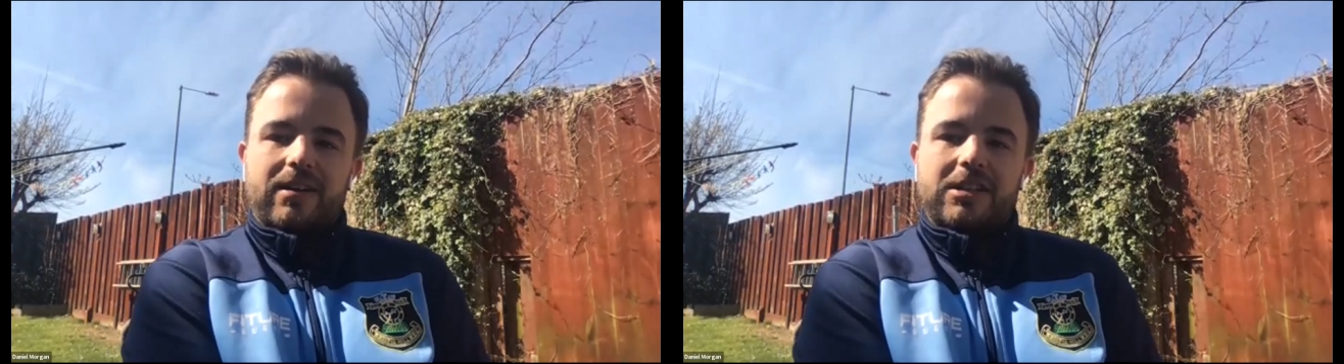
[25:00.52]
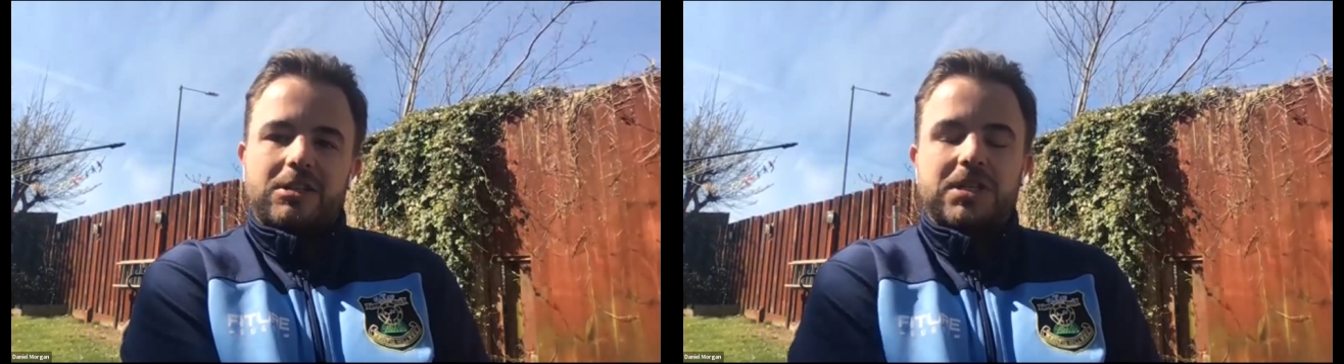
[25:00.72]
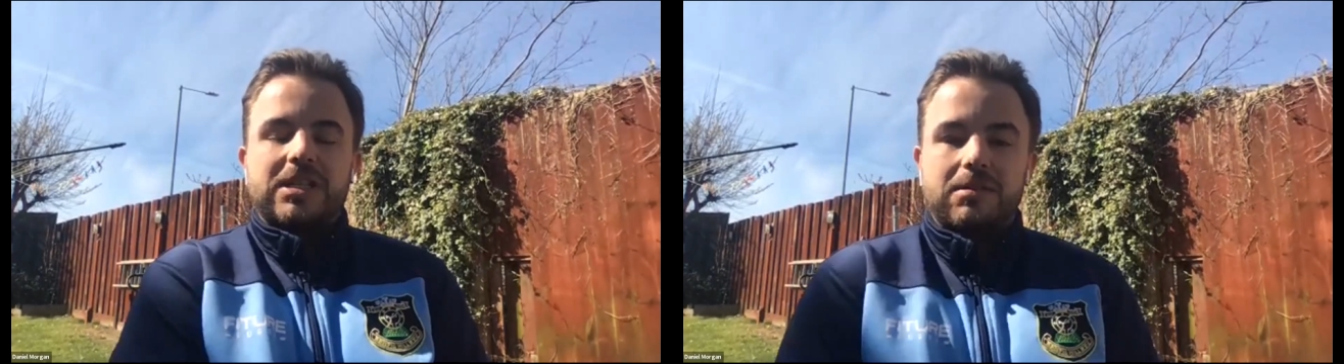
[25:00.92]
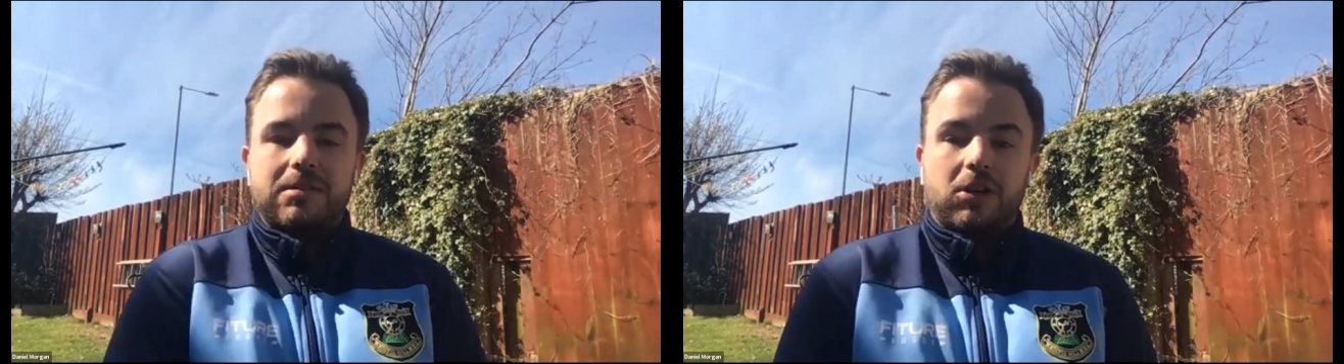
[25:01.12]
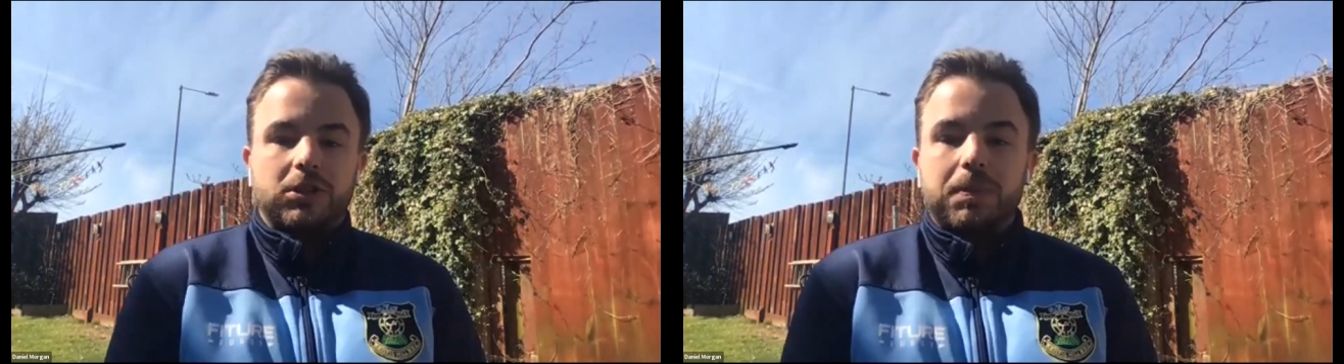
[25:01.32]

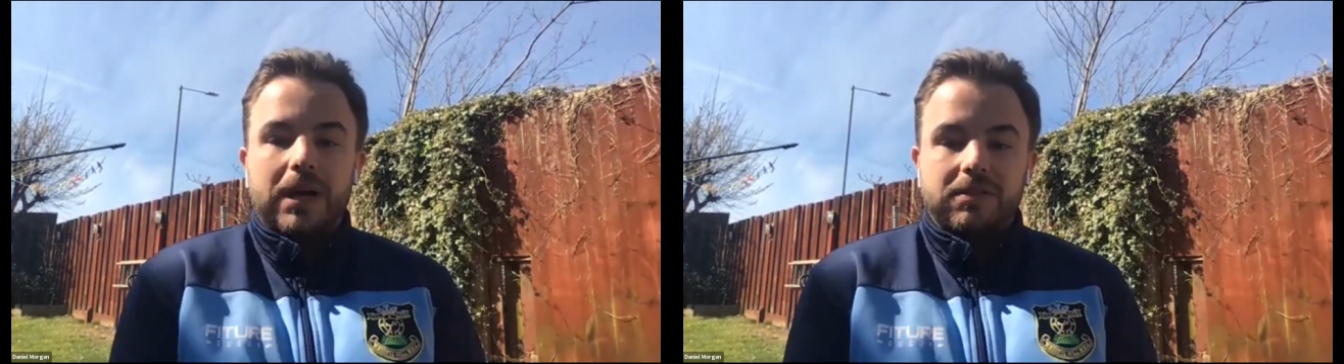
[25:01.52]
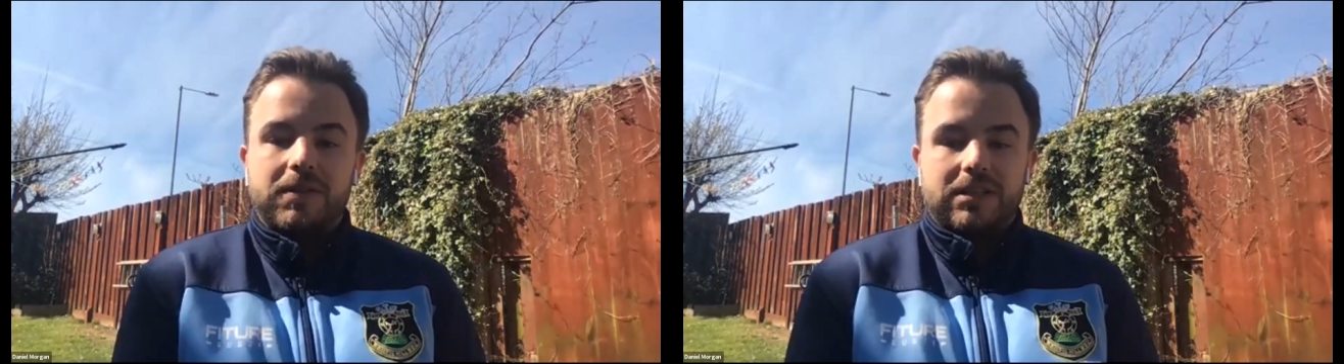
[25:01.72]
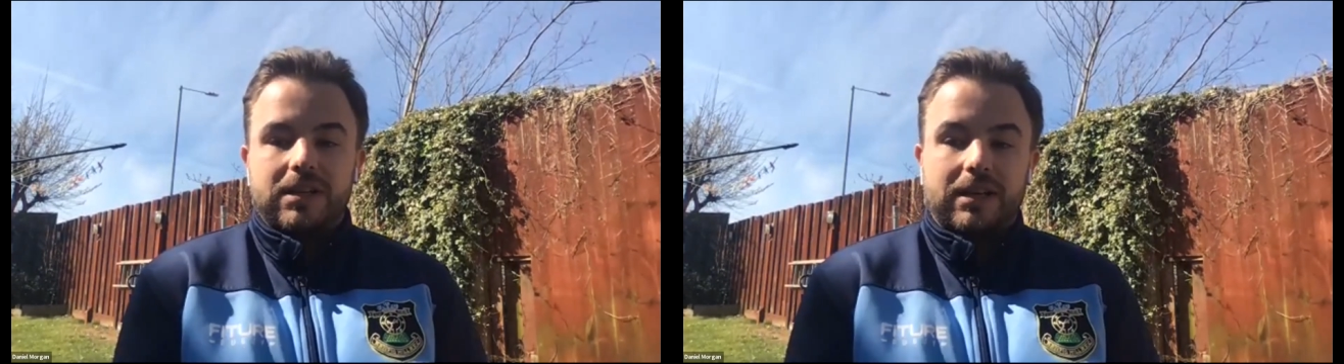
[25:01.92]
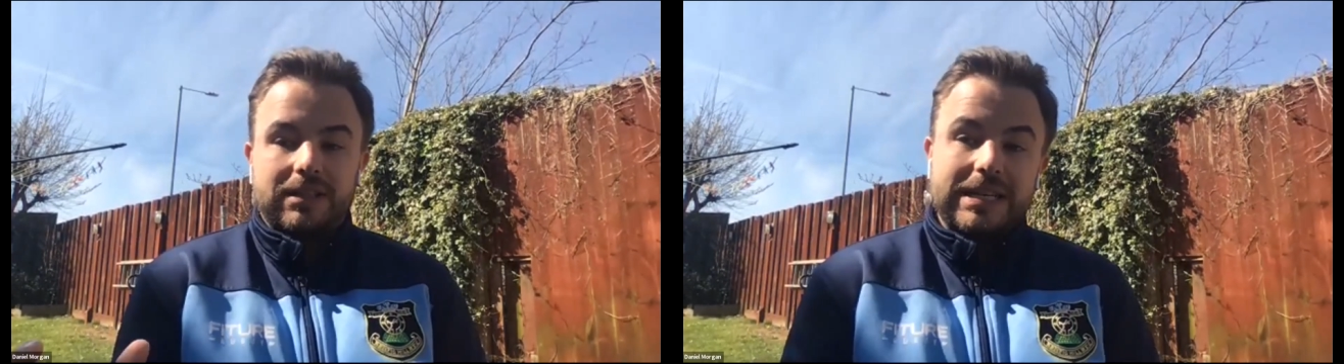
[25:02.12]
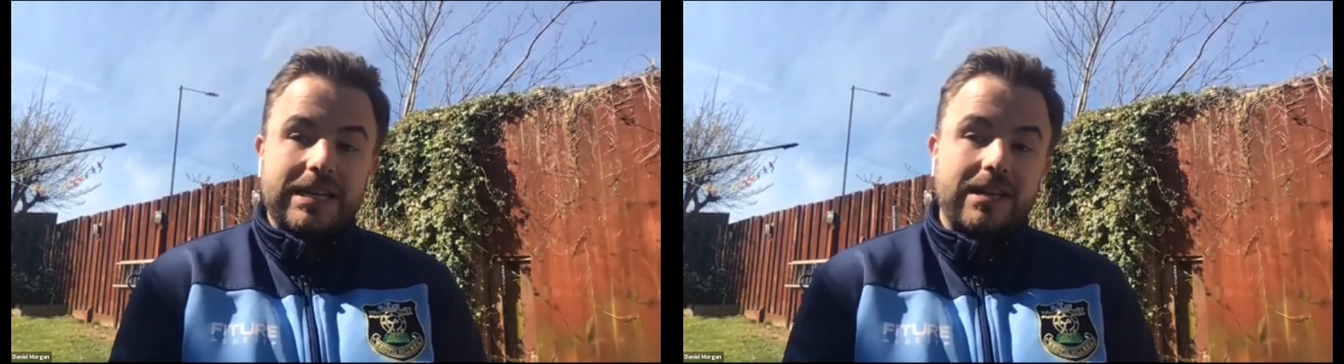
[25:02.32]

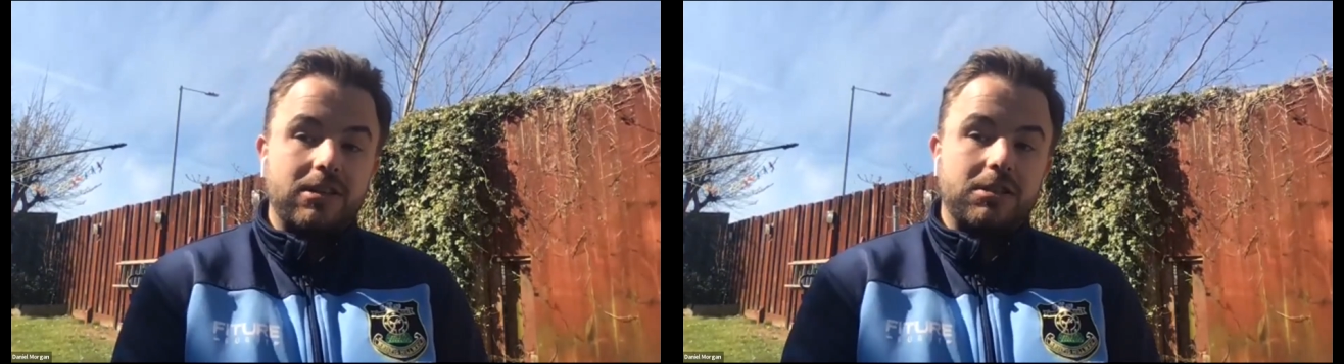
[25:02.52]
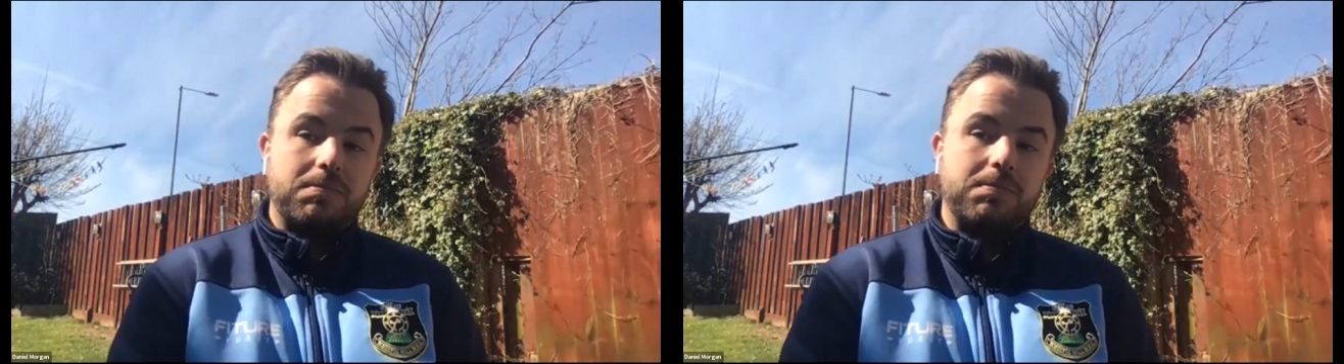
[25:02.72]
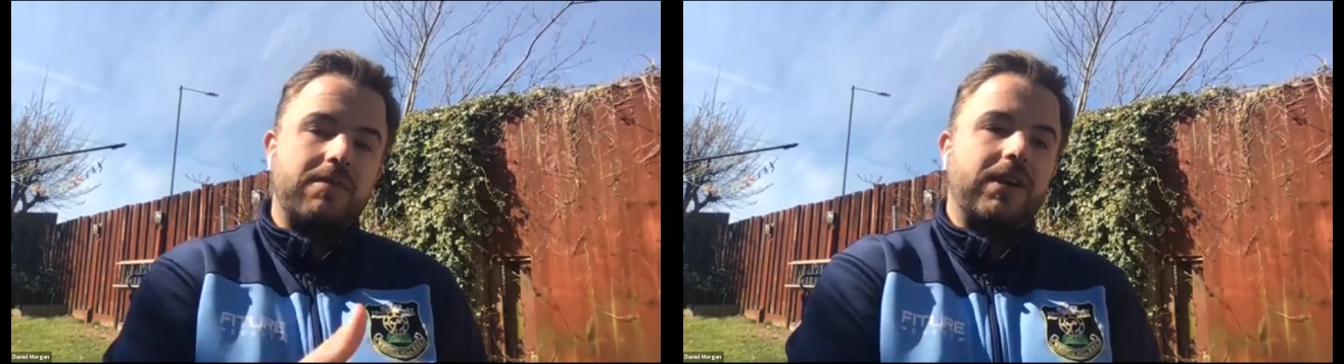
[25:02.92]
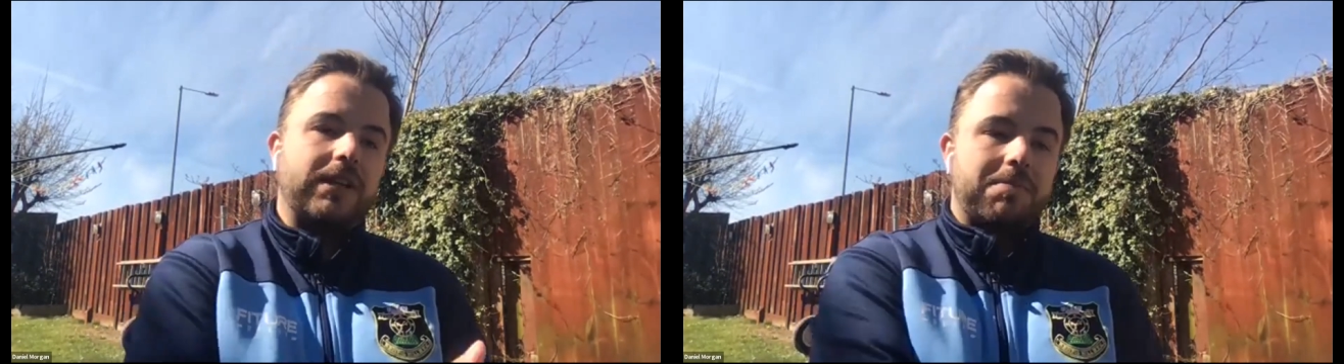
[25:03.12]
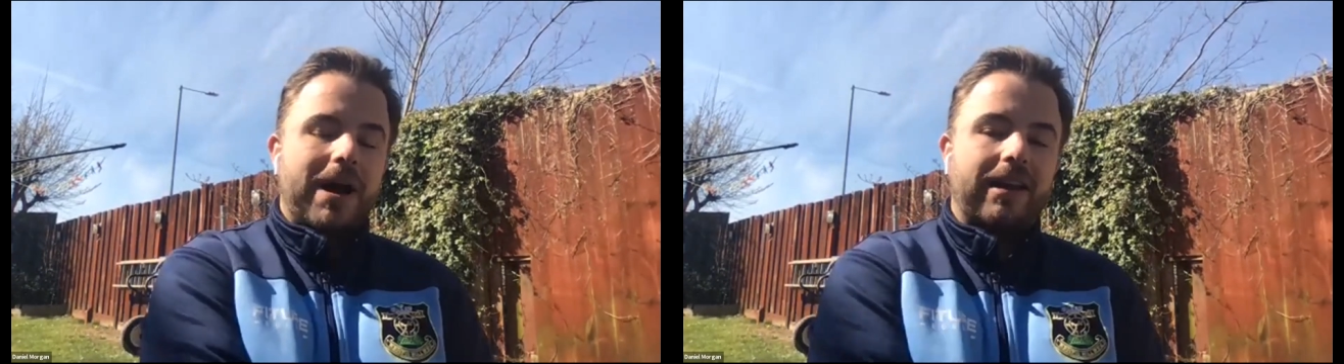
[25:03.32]
specificity and
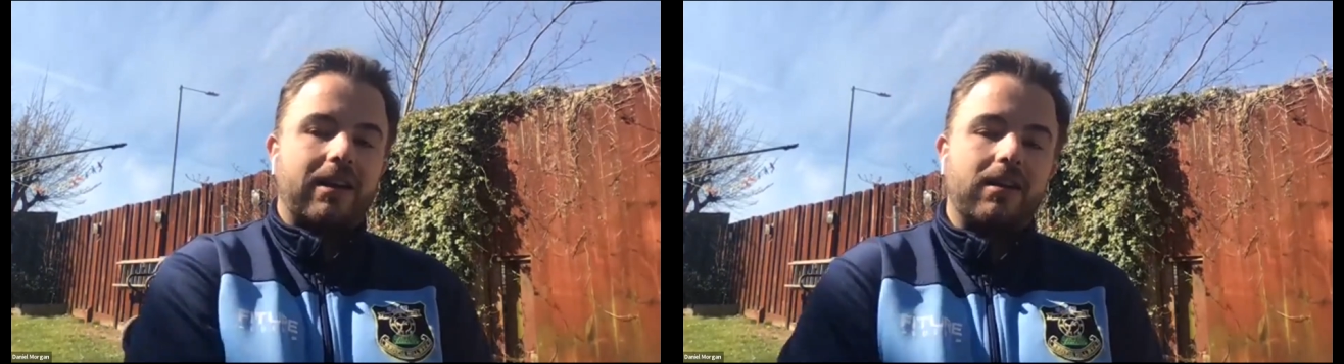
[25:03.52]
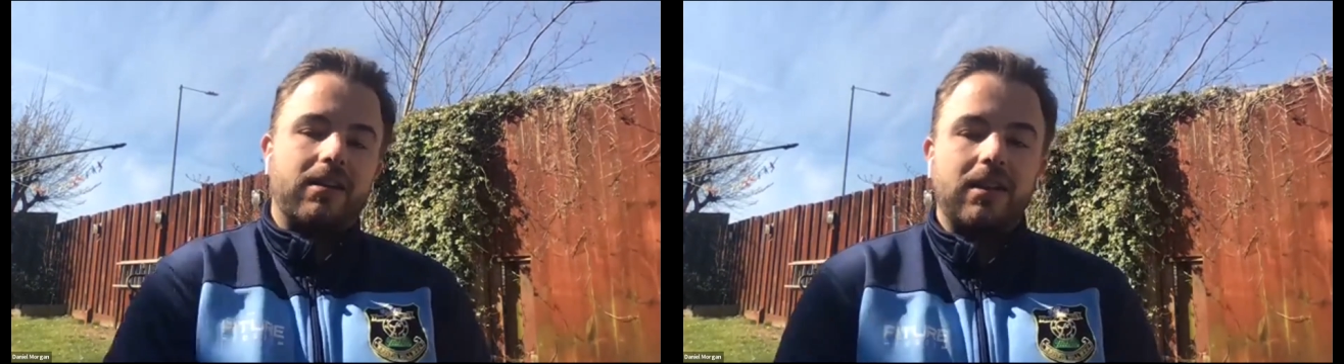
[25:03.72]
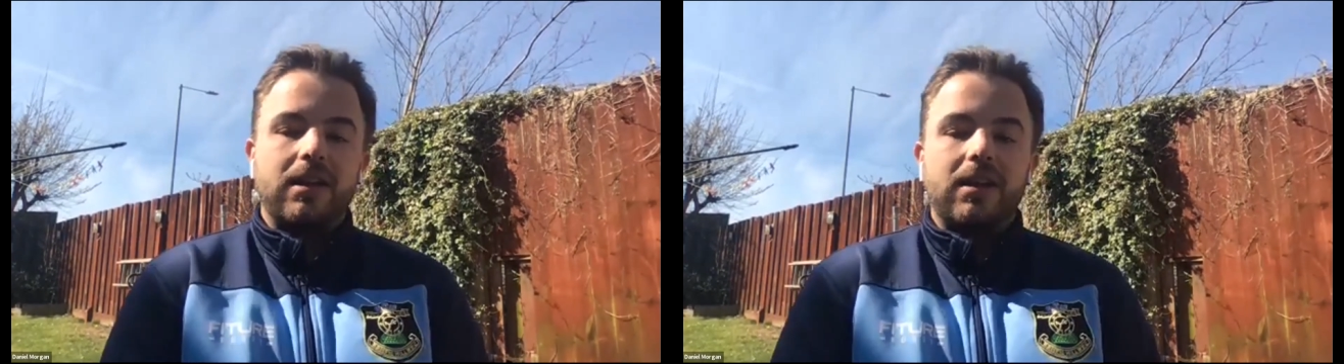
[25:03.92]
specific demand